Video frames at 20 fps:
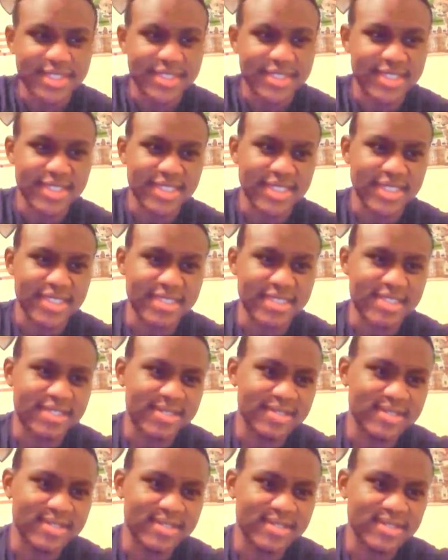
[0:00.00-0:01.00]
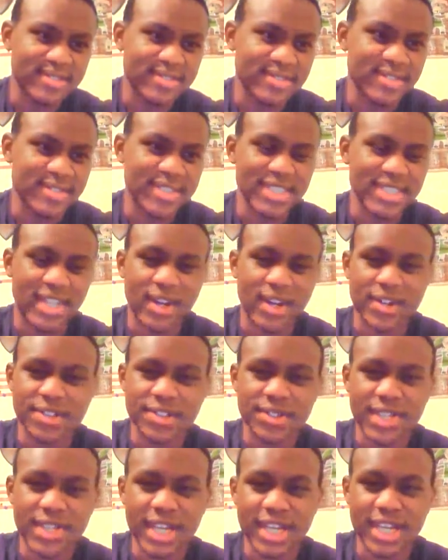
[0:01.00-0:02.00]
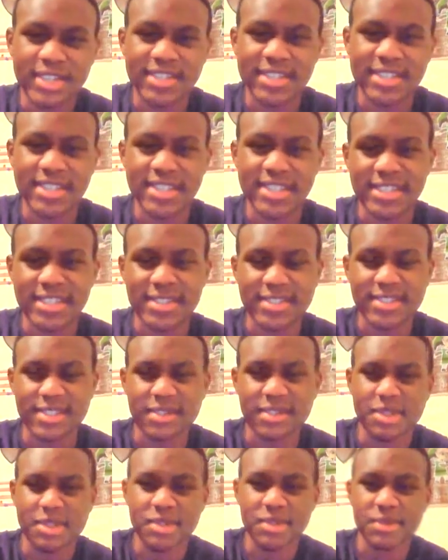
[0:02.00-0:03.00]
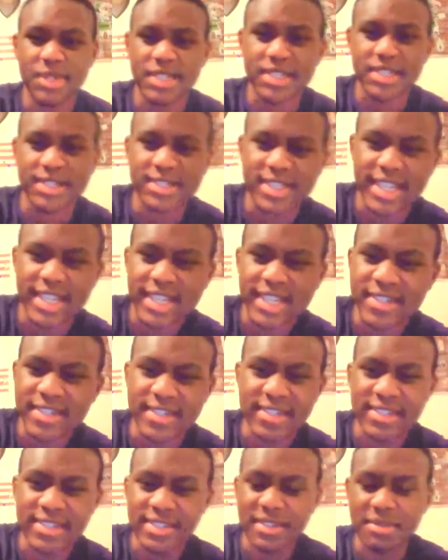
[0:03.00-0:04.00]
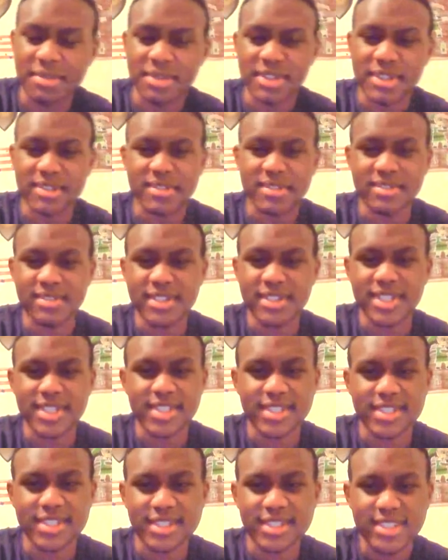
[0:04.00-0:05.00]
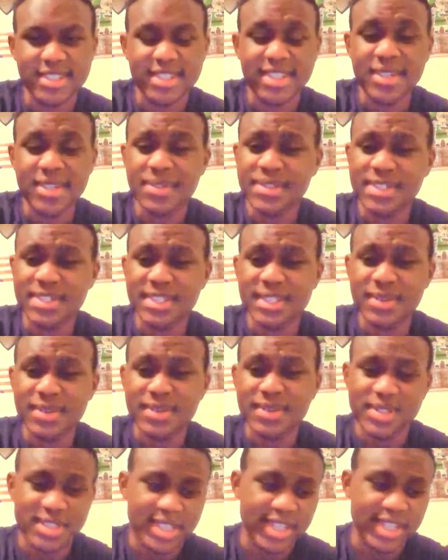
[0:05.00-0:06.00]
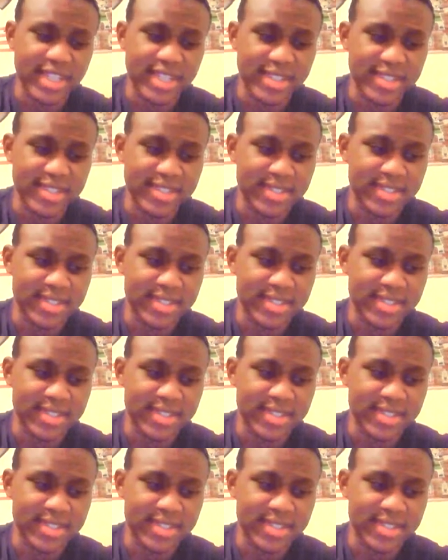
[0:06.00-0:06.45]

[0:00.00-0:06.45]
and then was also got sick or something. We couldn't take her or something. It was sad.